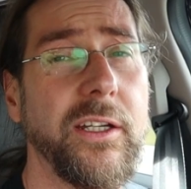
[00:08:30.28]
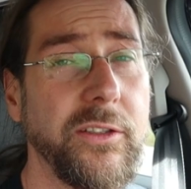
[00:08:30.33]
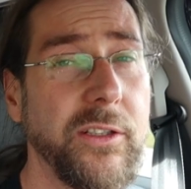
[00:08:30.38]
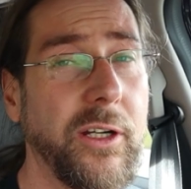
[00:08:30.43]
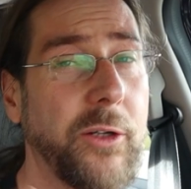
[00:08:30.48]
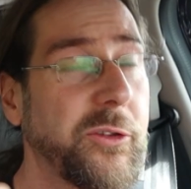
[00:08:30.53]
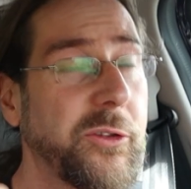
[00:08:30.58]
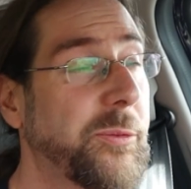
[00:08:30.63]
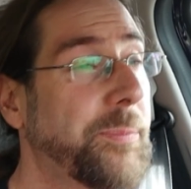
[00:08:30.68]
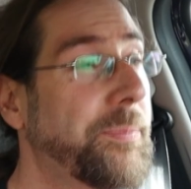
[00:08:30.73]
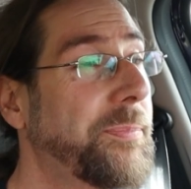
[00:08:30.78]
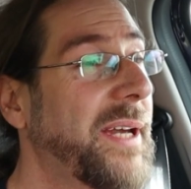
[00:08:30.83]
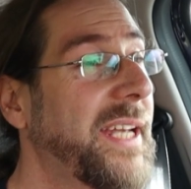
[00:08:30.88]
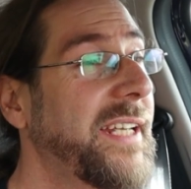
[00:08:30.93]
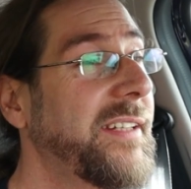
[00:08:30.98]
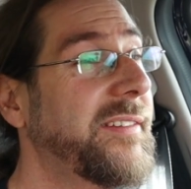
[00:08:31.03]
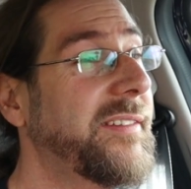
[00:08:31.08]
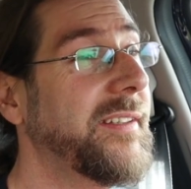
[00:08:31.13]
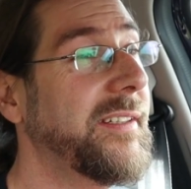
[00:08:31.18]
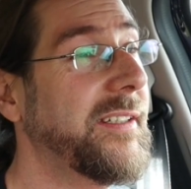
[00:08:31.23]
No
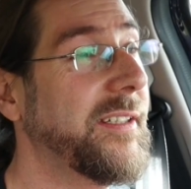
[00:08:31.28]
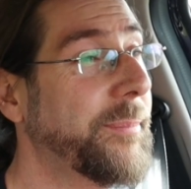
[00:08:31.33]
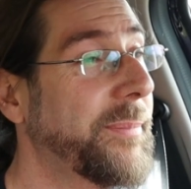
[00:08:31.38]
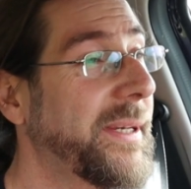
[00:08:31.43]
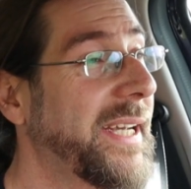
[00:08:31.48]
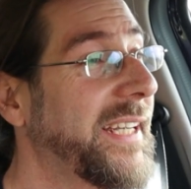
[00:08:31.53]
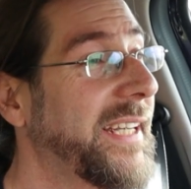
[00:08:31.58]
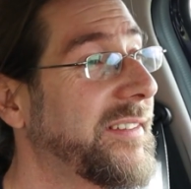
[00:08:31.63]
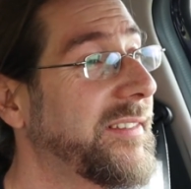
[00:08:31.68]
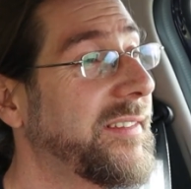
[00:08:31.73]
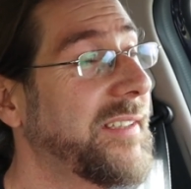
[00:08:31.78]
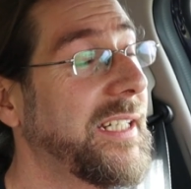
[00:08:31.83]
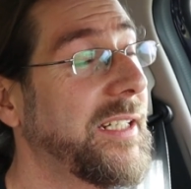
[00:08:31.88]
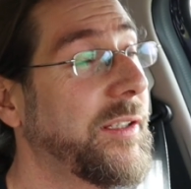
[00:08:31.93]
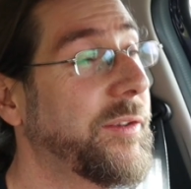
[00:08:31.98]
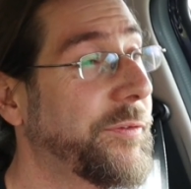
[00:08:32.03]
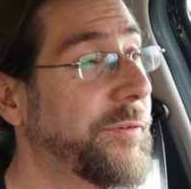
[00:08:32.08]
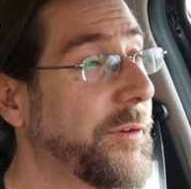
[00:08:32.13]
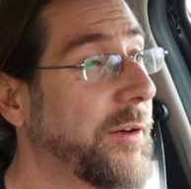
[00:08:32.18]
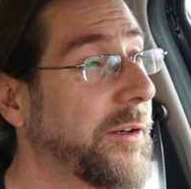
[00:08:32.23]
space in the back
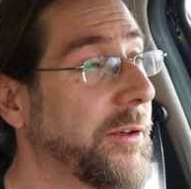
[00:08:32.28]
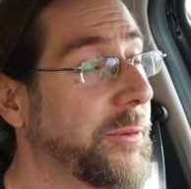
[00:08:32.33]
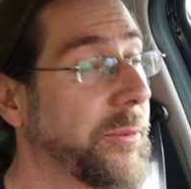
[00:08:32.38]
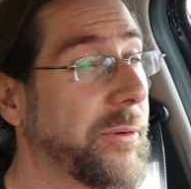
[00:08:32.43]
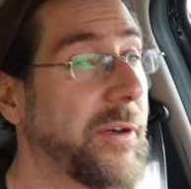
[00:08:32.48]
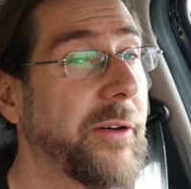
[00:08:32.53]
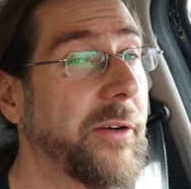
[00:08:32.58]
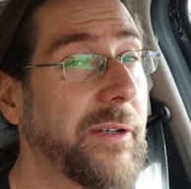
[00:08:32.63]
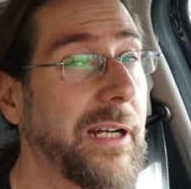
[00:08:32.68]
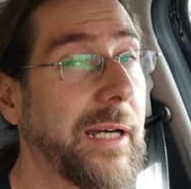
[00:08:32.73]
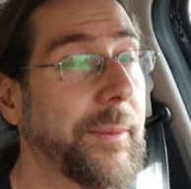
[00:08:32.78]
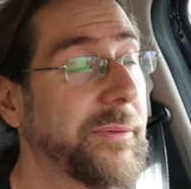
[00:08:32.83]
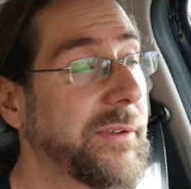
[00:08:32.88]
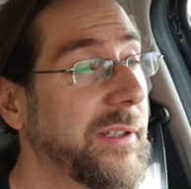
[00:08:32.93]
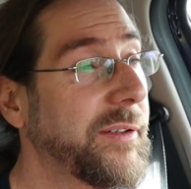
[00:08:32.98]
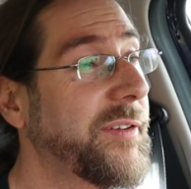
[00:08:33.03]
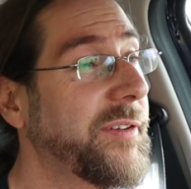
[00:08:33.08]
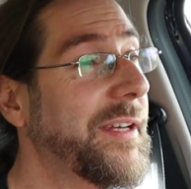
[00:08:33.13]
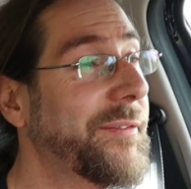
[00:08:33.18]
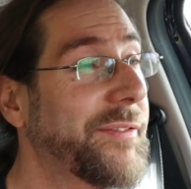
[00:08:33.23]
seats for grown-ups.
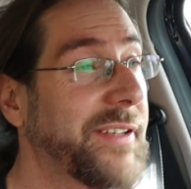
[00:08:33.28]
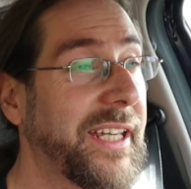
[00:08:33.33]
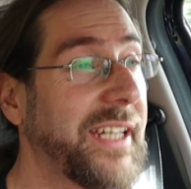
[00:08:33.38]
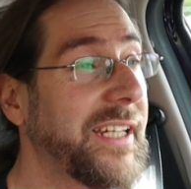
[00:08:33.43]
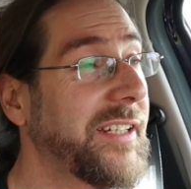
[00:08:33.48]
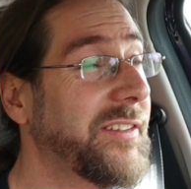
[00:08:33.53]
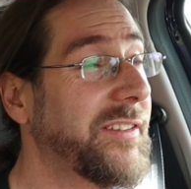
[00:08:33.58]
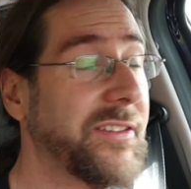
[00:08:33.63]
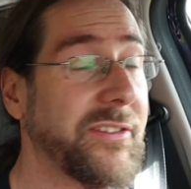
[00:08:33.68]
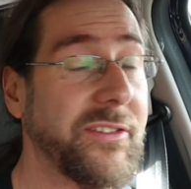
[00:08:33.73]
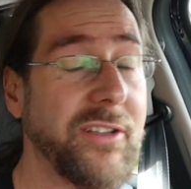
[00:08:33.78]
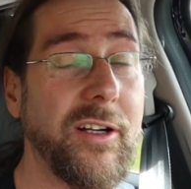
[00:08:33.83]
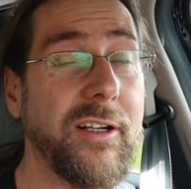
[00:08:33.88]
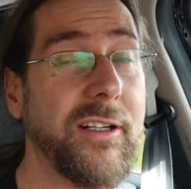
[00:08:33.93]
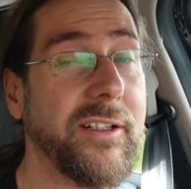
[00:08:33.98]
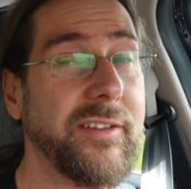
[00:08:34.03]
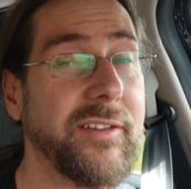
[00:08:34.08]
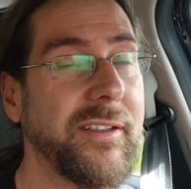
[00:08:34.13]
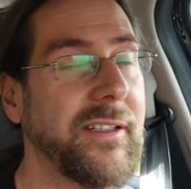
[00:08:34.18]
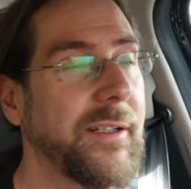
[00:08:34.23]
If you have kids or
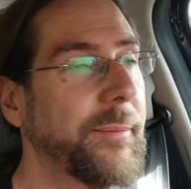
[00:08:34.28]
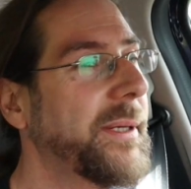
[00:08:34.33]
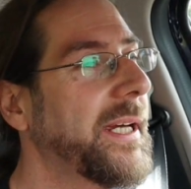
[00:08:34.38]
dogs in the